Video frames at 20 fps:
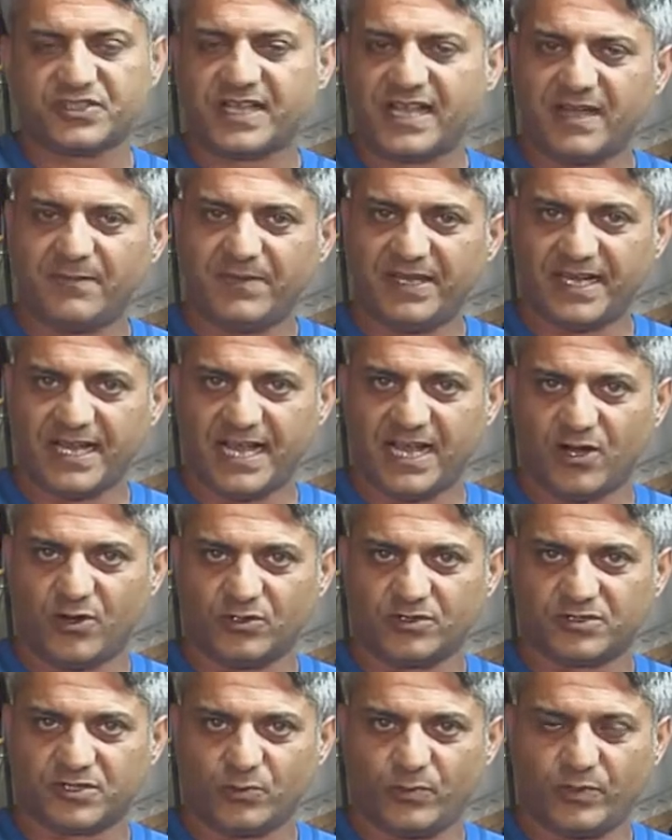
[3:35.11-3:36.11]
coming
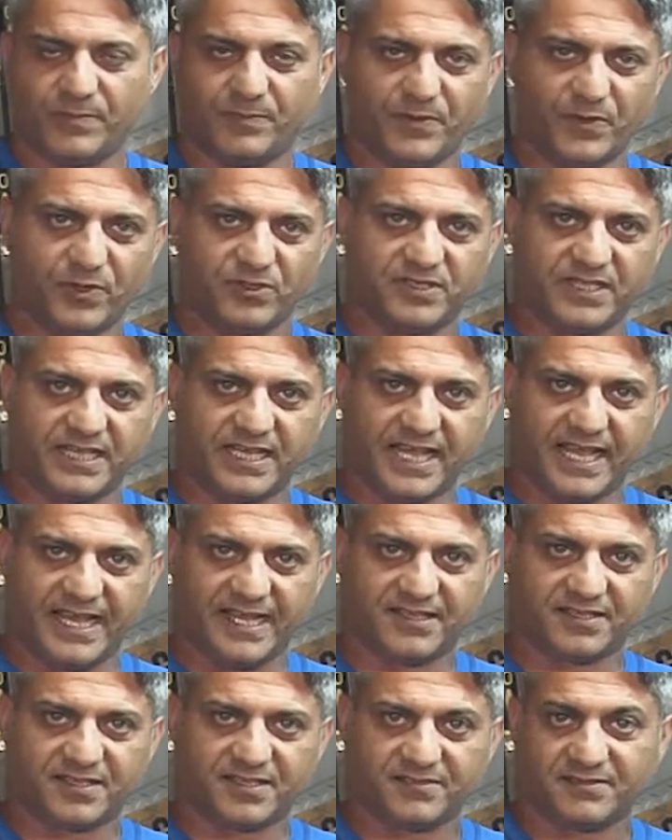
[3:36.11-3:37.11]
out, we build the
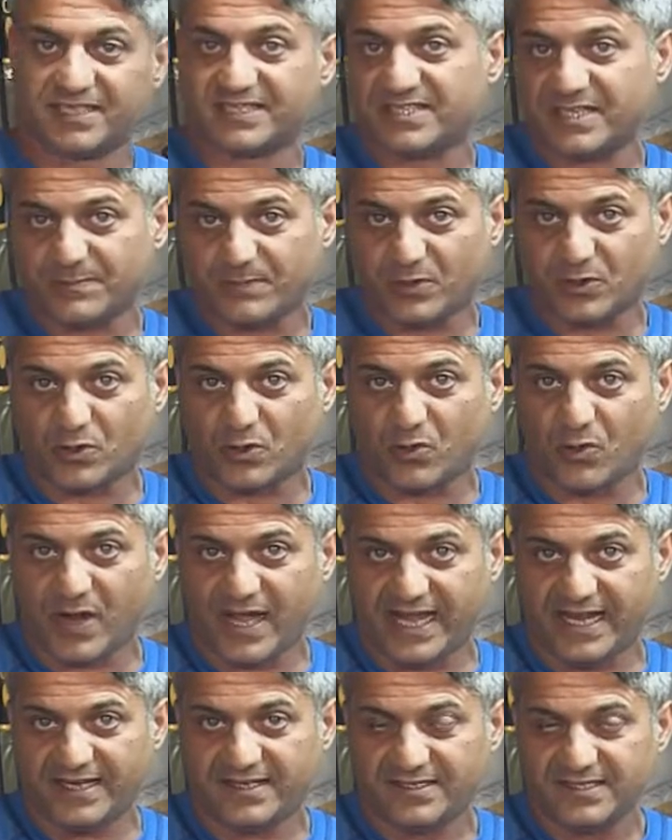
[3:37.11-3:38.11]
gate the typical
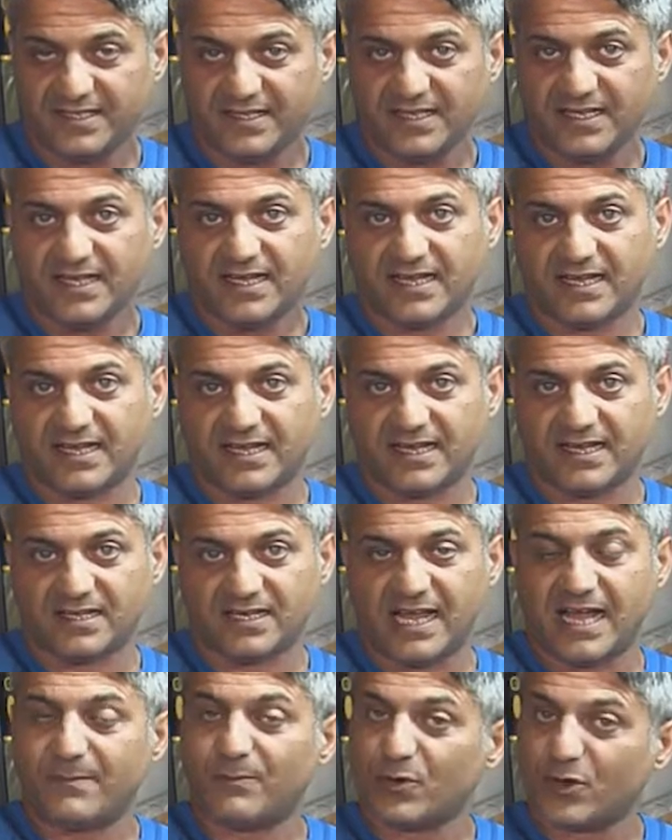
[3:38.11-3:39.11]
way. A
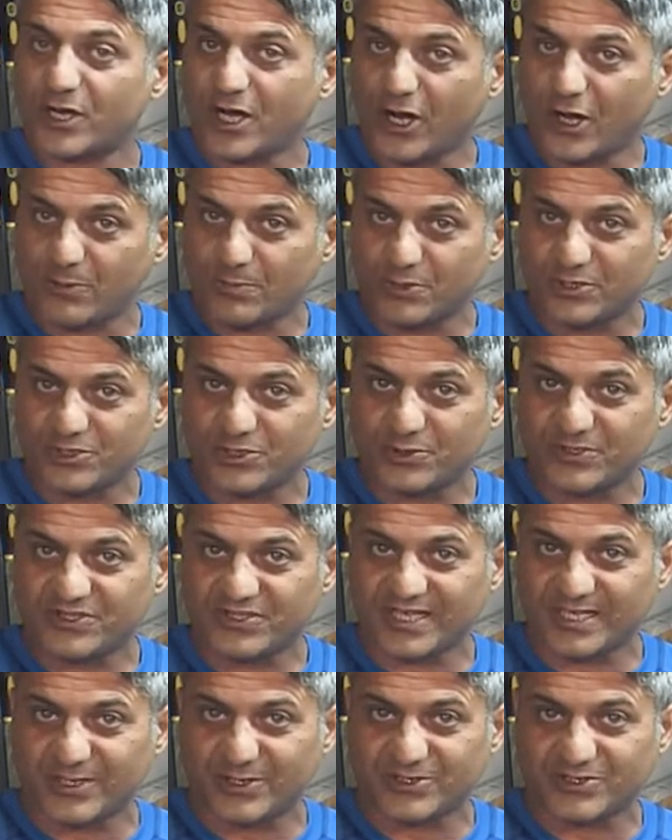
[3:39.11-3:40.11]
lot more carpentry
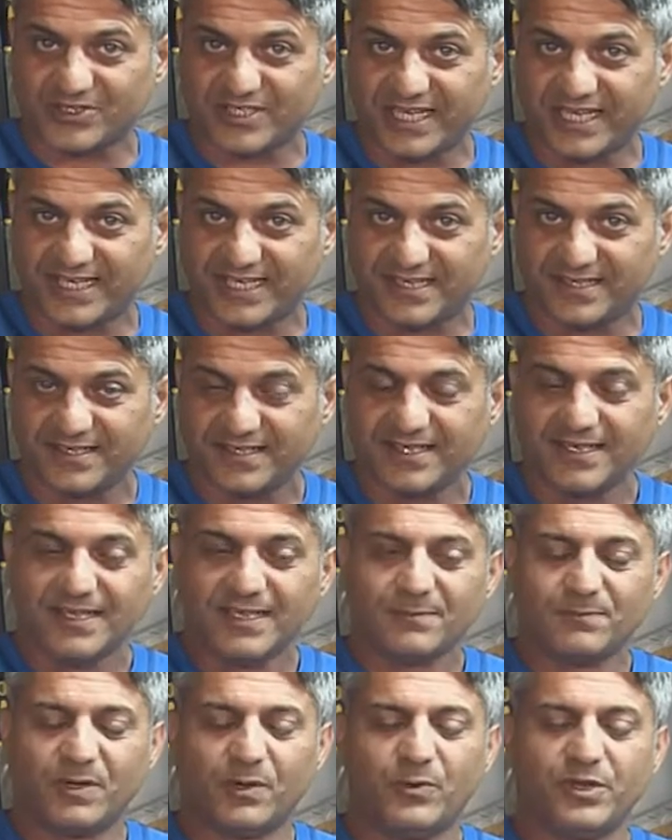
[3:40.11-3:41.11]
skills needed,
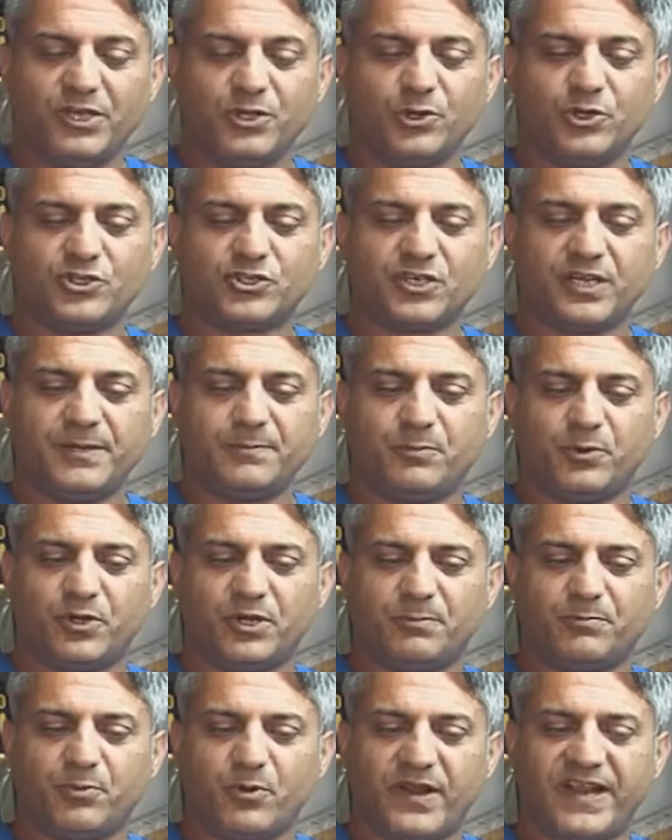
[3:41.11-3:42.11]
but we usually put
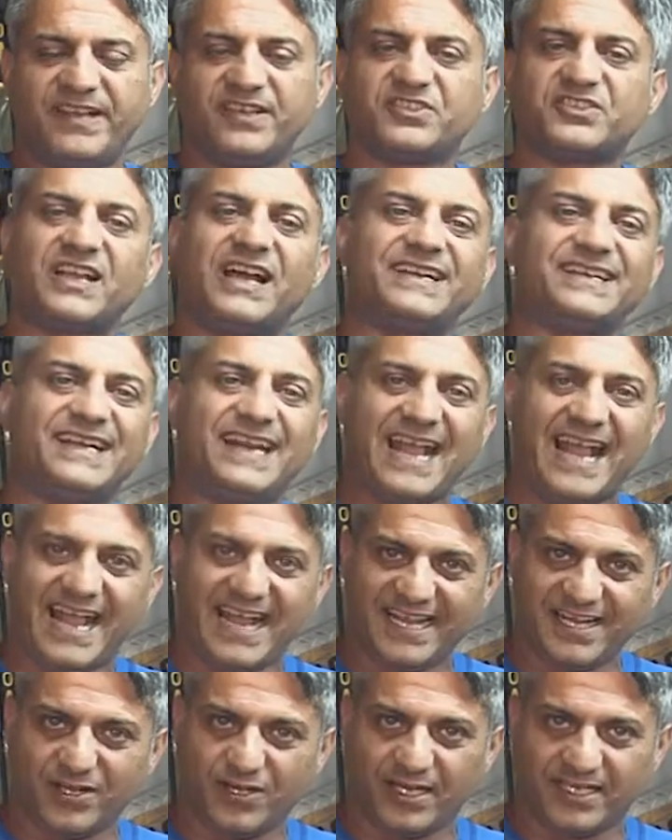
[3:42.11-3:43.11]
a brace on an
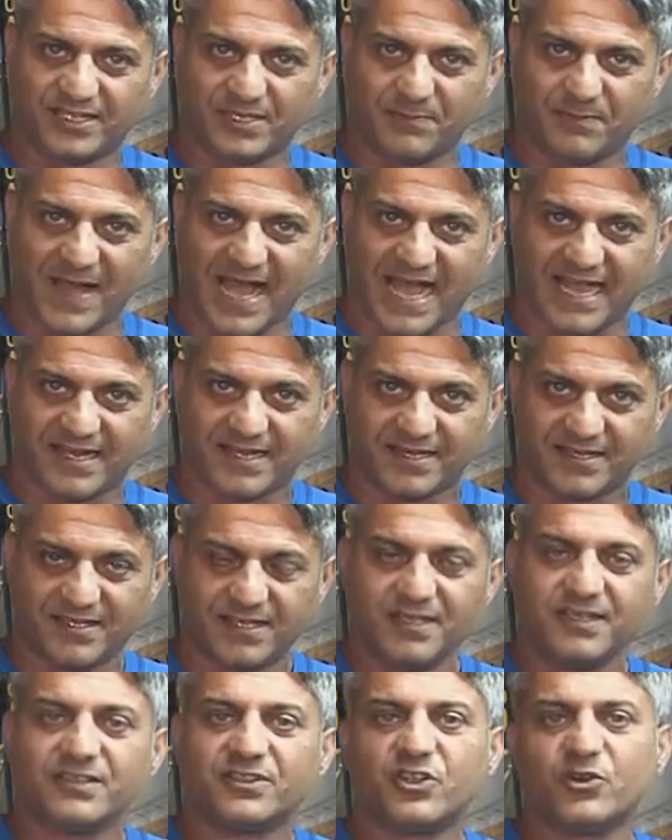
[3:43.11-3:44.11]
angle at the back.
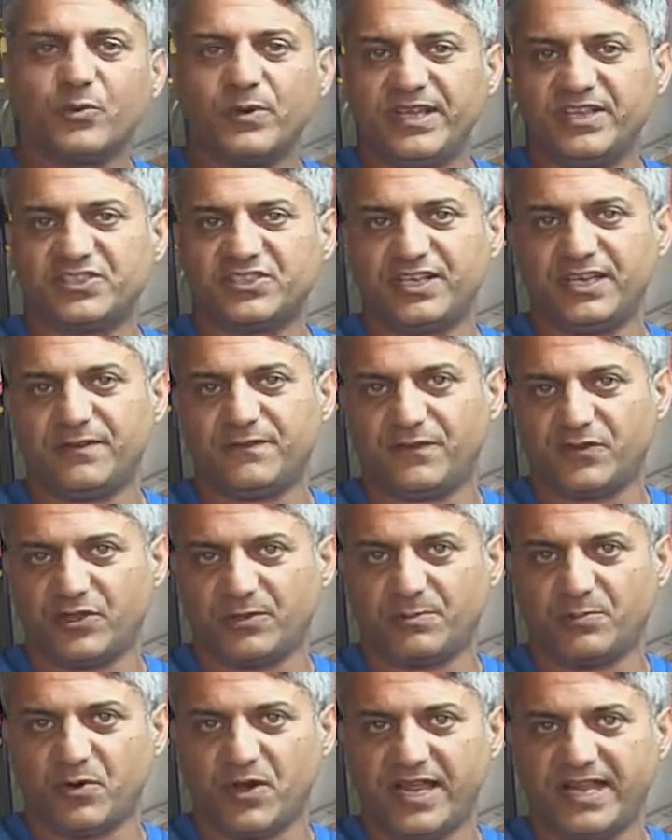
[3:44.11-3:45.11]
The reasoning for
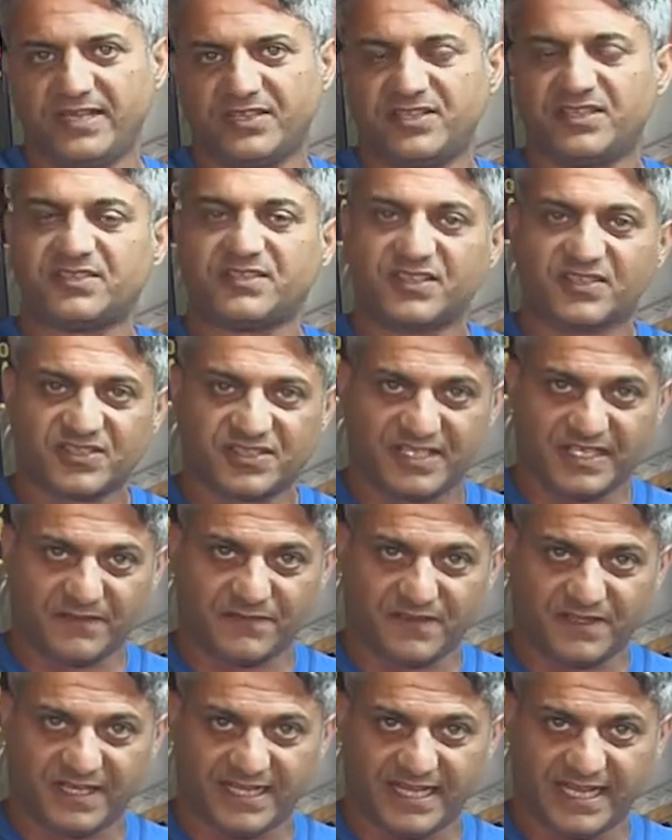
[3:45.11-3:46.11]
the brace is to
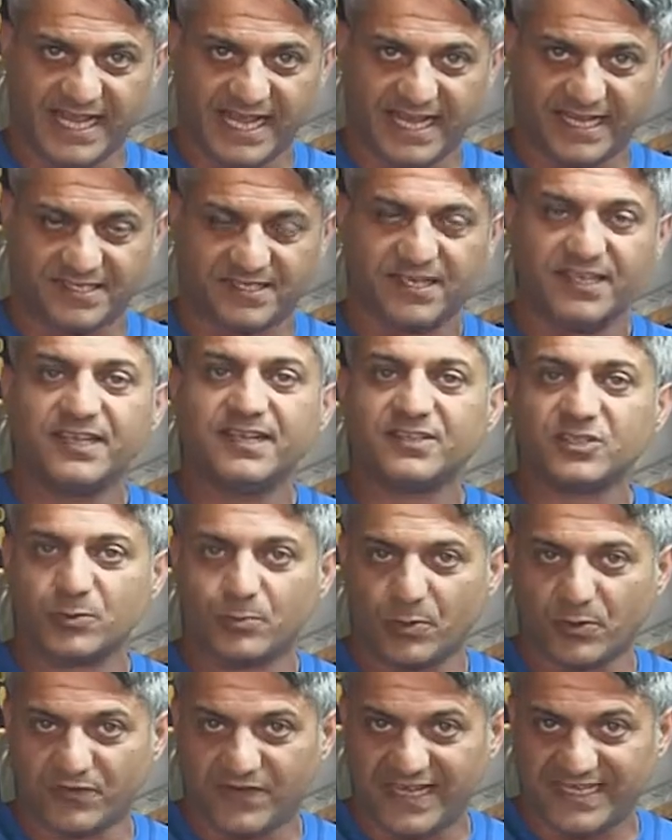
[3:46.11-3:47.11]
stiffen the gate to
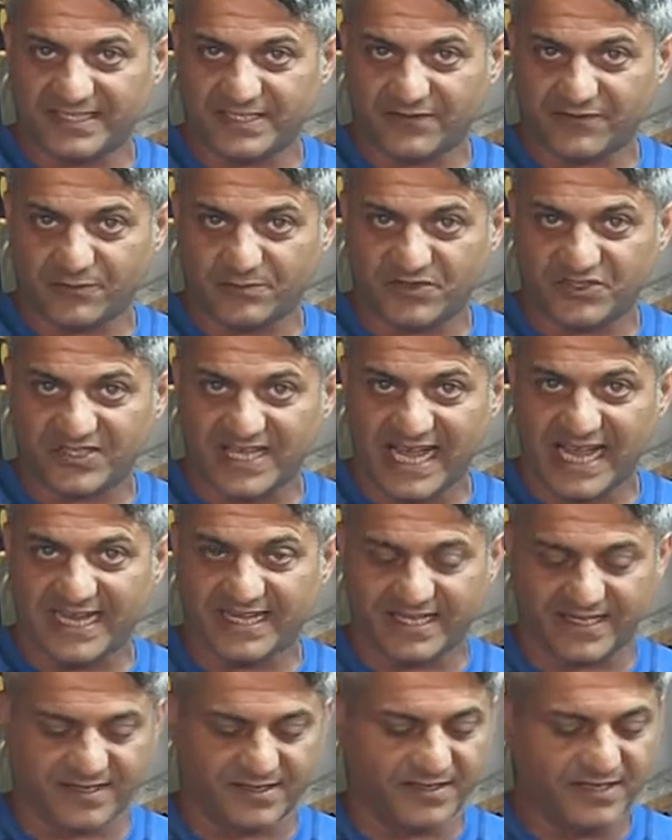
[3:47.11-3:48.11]
prevent it from
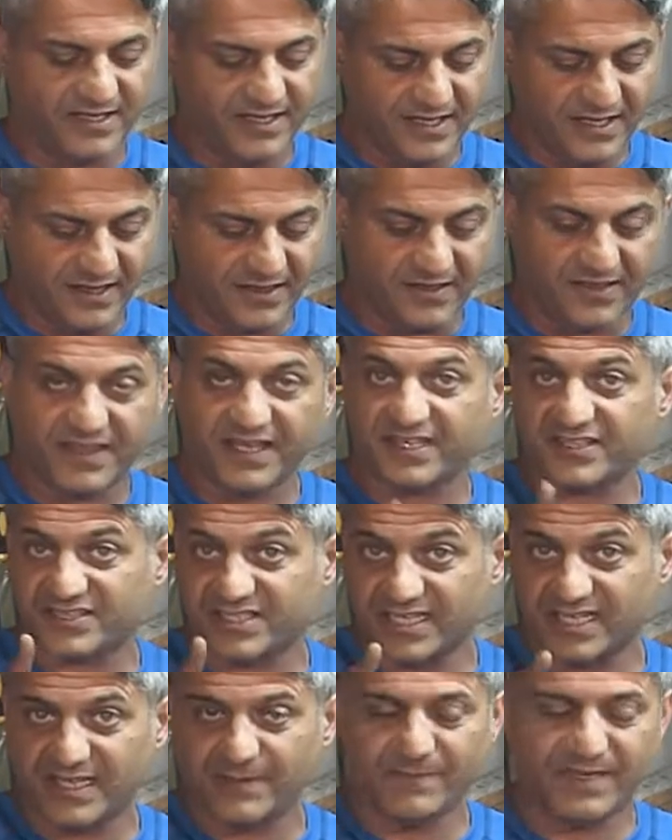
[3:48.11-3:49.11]
sagging. This
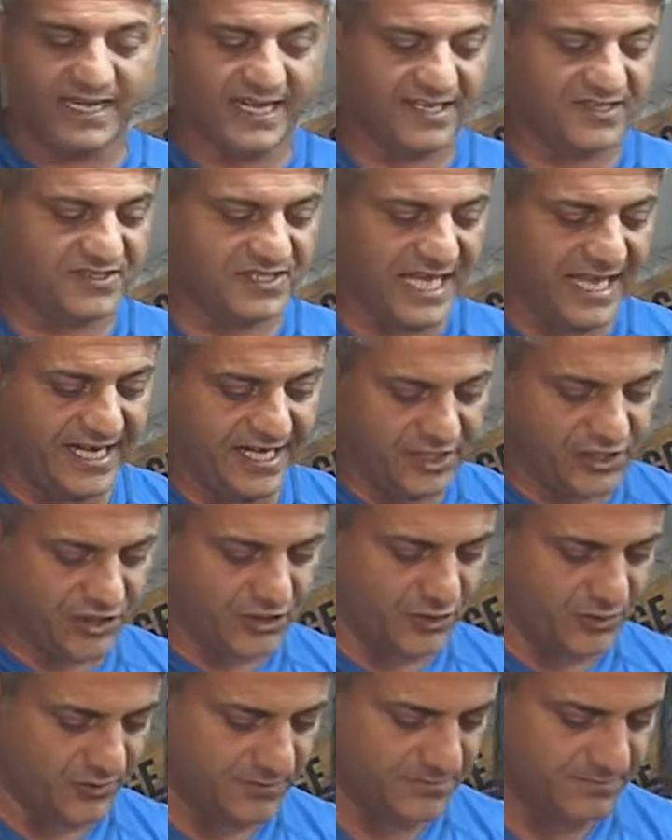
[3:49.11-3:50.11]
eliminates that
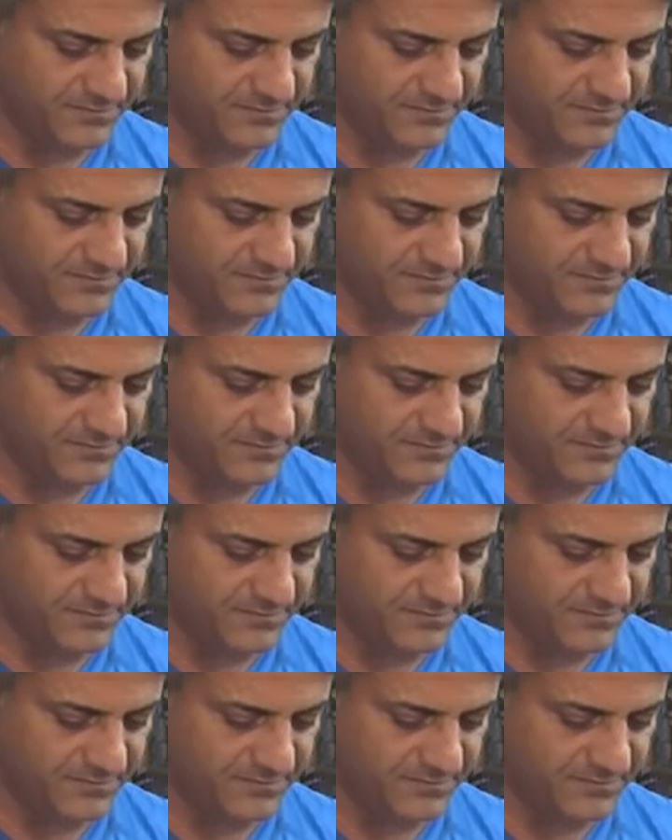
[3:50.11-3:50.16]
issue.